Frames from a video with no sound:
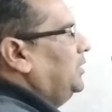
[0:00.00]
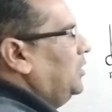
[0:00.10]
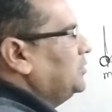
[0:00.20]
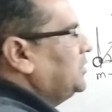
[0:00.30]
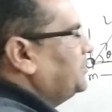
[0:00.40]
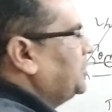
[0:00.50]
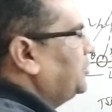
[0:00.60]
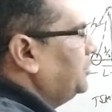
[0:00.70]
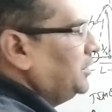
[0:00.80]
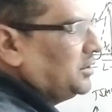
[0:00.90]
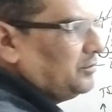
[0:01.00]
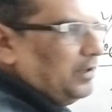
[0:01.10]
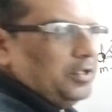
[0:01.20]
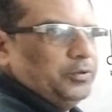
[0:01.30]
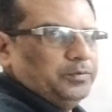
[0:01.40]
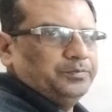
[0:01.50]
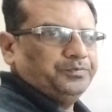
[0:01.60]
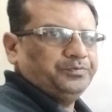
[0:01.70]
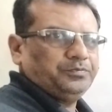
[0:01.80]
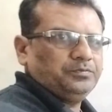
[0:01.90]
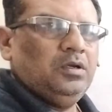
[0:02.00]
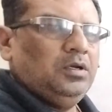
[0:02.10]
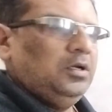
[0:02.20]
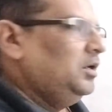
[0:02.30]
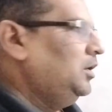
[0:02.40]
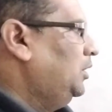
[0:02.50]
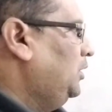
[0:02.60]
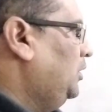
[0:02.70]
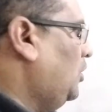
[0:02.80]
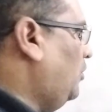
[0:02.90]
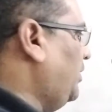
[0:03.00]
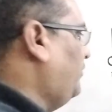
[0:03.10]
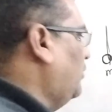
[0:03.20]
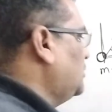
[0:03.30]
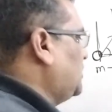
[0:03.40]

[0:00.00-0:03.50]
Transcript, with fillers: Now substitute this value. Now before